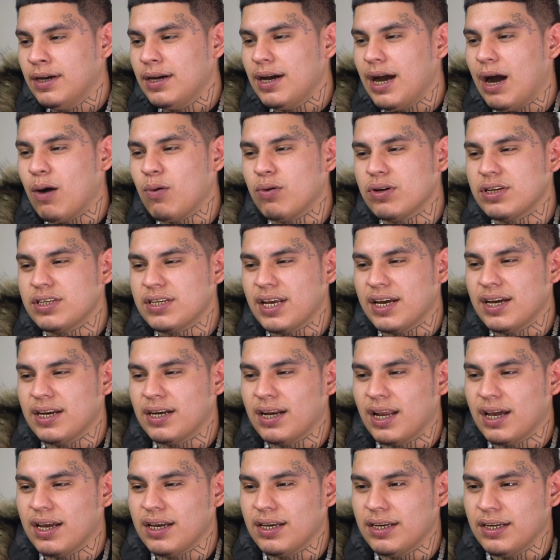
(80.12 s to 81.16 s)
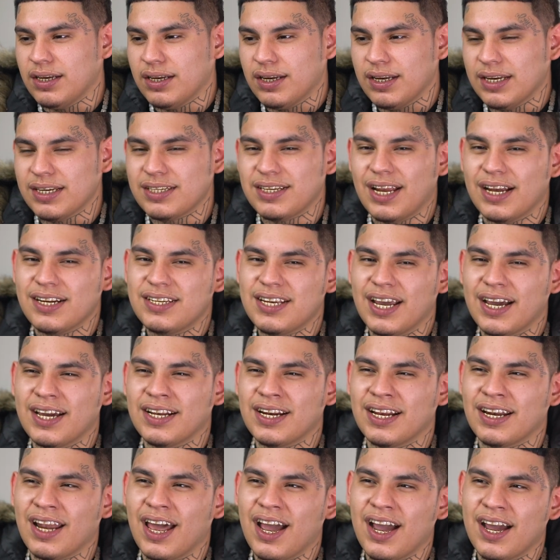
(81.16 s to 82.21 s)
I would say, like, it's like taking
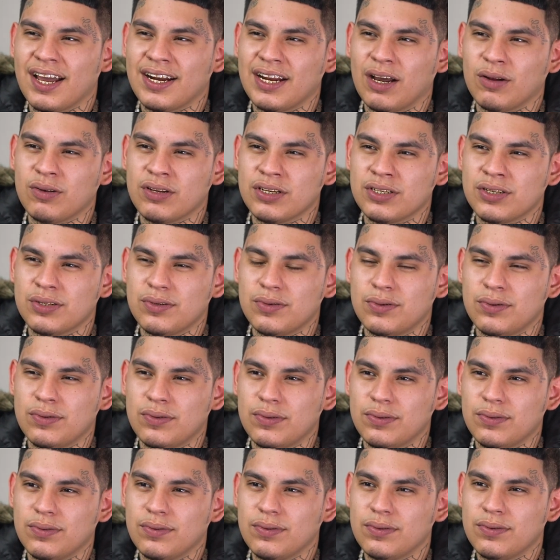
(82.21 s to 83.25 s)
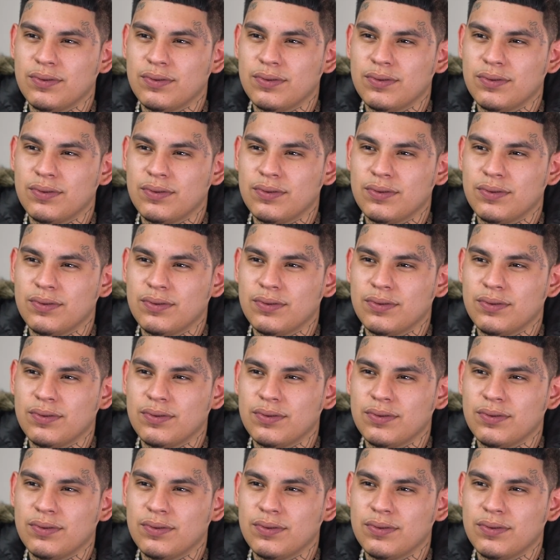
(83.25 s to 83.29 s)
a lion out the zoo.